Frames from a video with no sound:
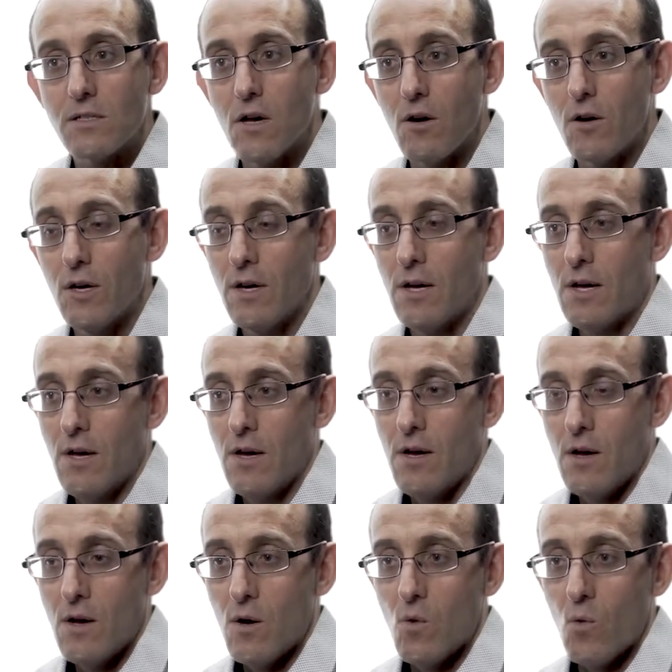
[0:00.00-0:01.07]
So
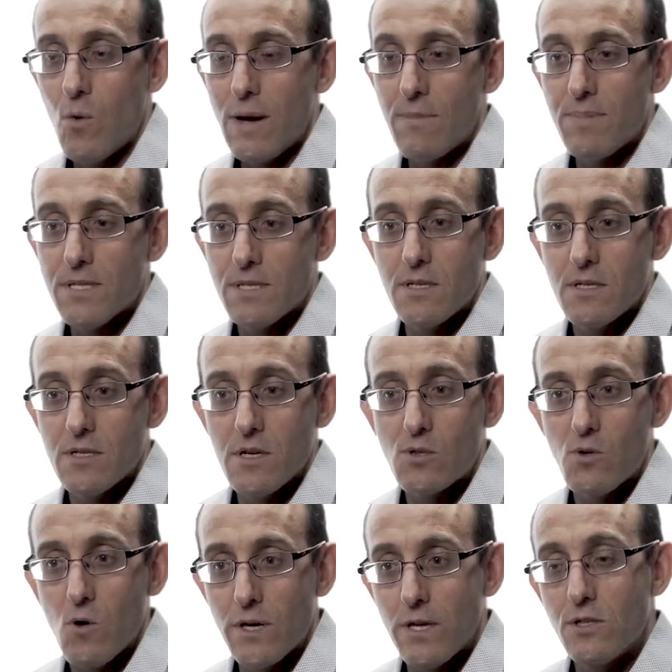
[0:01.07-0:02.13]
when businesses are
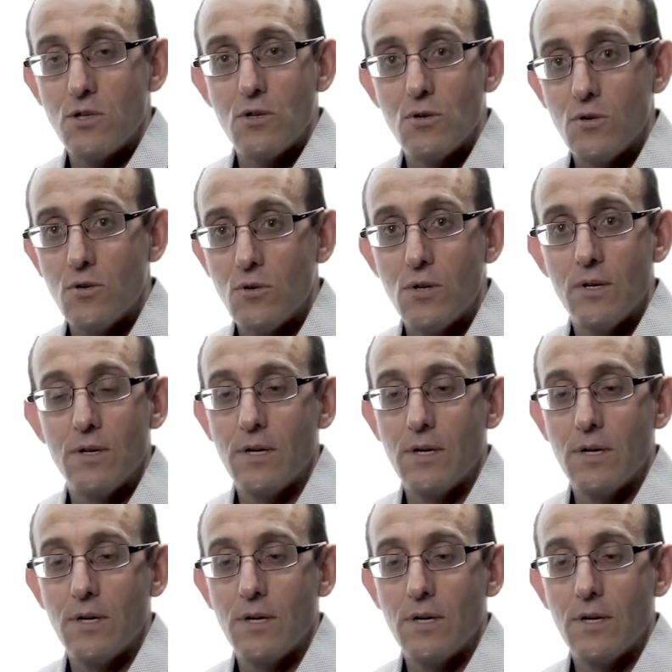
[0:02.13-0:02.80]
talking to